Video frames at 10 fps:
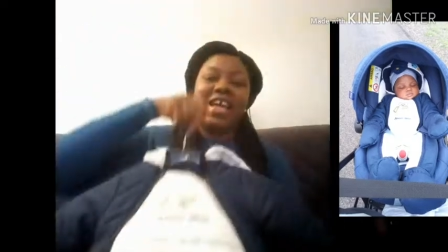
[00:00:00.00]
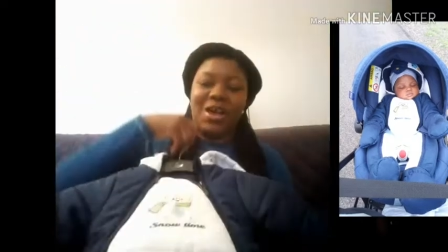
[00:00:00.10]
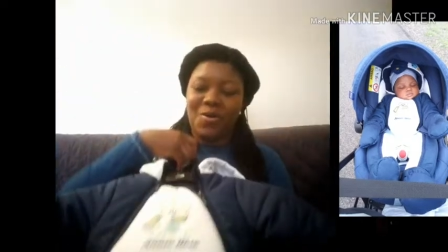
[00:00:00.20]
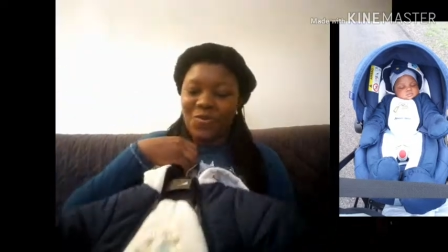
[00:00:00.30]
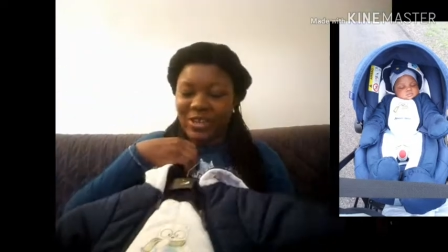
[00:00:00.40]

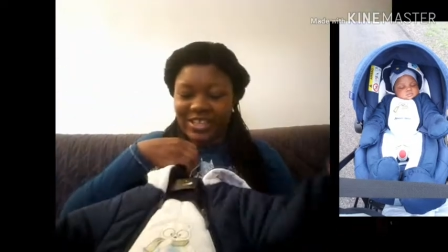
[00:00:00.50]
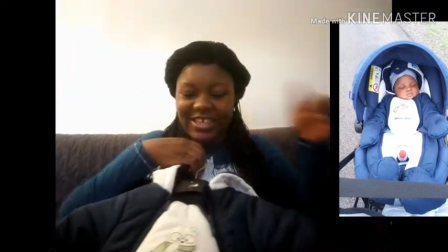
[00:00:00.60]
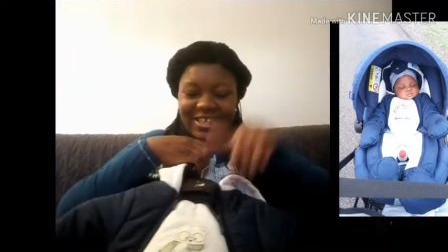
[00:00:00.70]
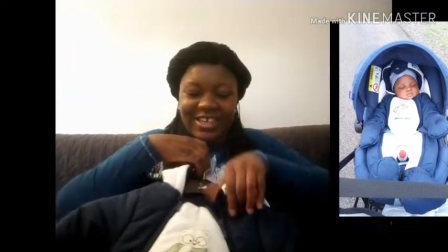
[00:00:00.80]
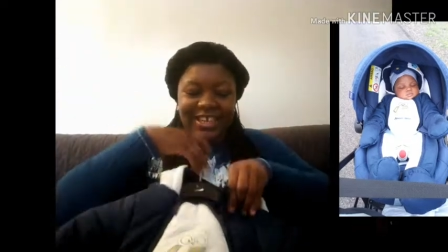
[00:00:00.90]
I'm
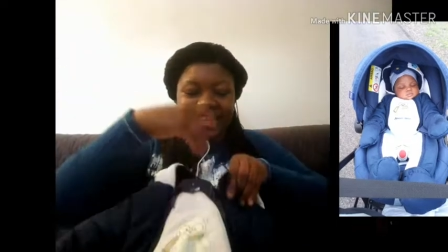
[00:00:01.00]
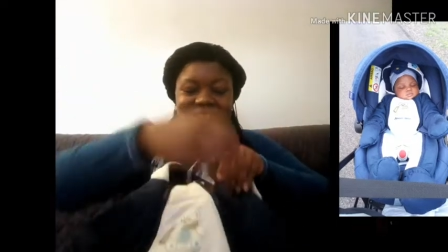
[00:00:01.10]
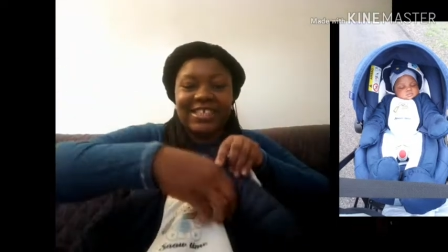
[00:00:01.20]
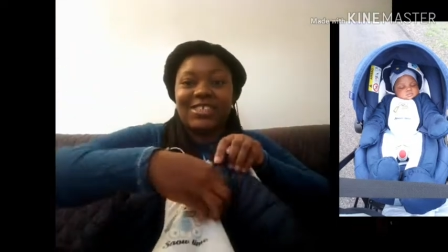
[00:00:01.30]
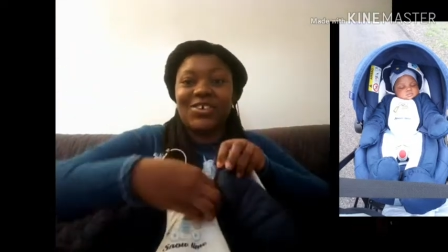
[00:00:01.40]
wanting
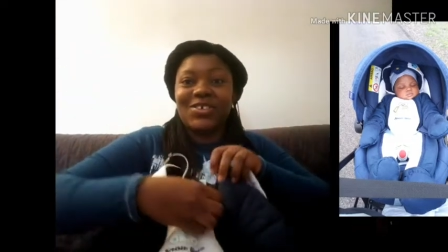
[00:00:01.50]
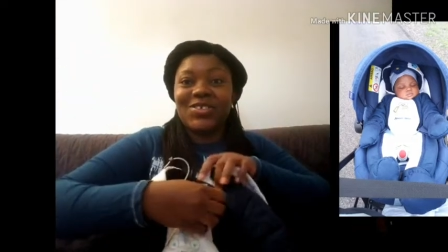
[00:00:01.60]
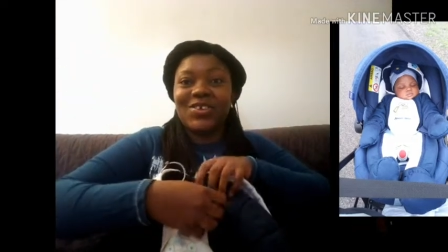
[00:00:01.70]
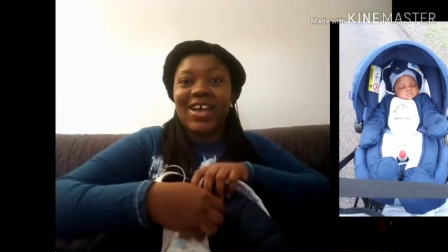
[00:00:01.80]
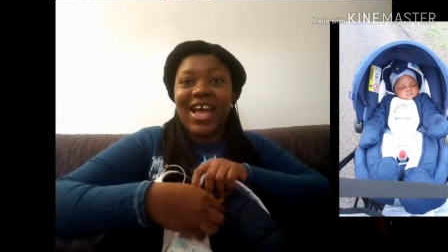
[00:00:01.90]
again. It
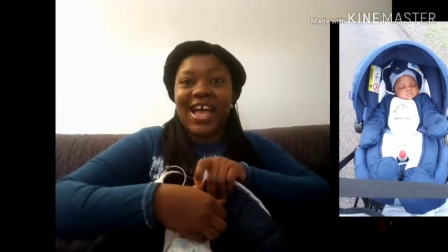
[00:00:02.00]
also